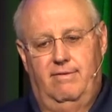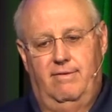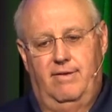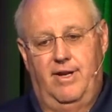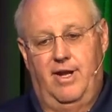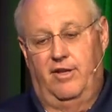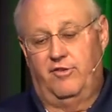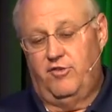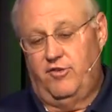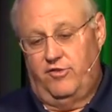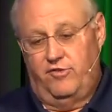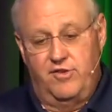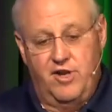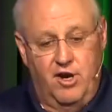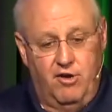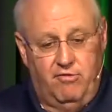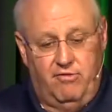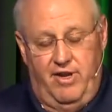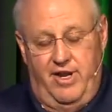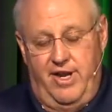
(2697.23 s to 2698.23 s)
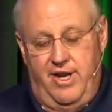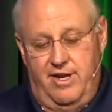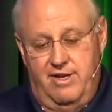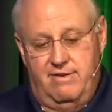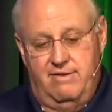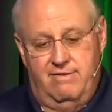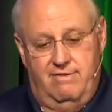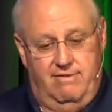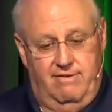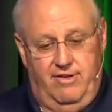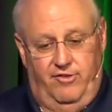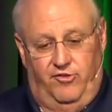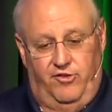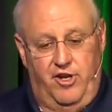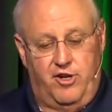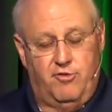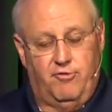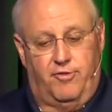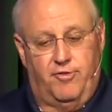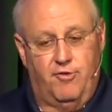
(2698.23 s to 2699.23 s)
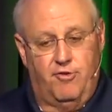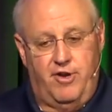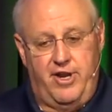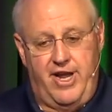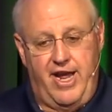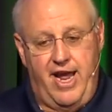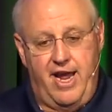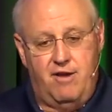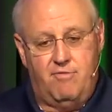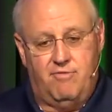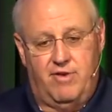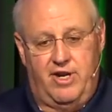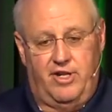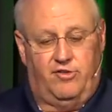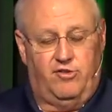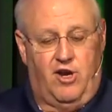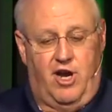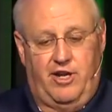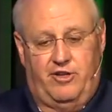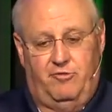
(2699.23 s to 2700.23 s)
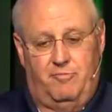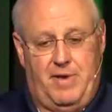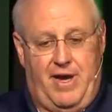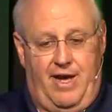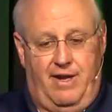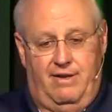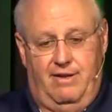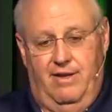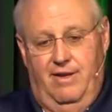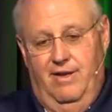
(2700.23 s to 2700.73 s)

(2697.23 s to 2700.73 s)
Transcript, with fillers: I'll just note in Ezekiel thirty-eight, when it talks about